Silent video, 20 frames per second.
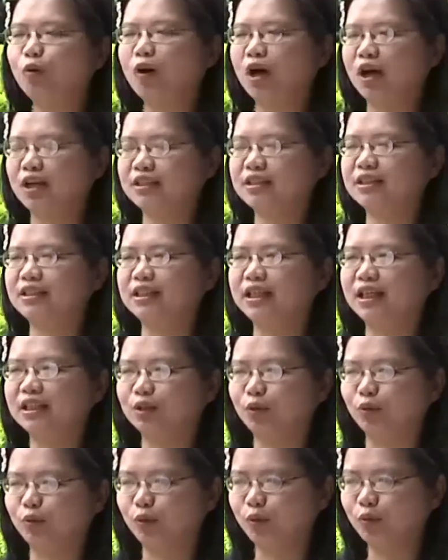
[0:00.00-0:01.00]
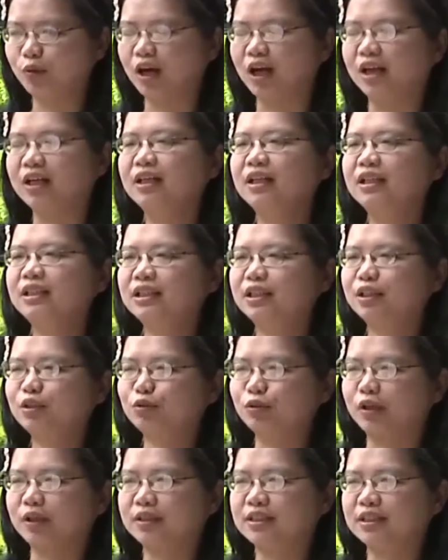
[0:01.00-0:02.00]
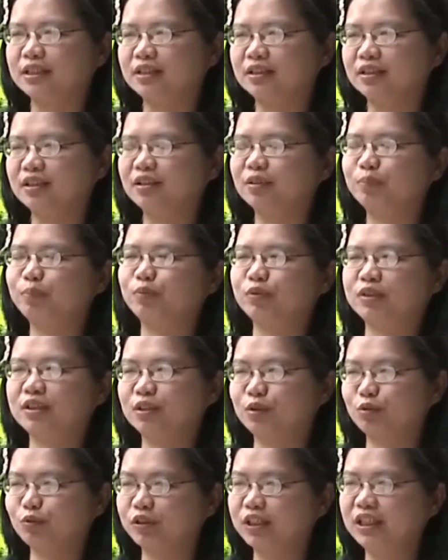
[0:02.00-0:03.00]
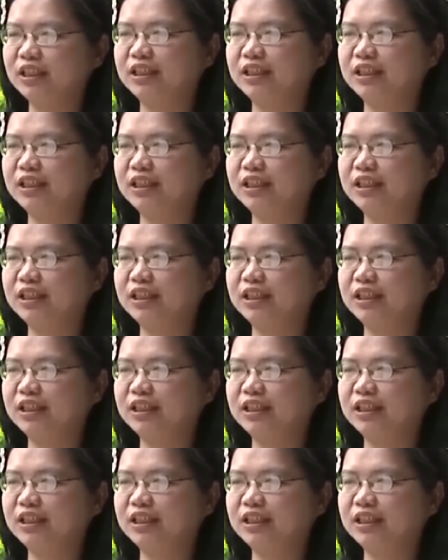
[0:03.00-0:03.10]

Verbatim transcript: other Chinese companies will learn and develop their strategy.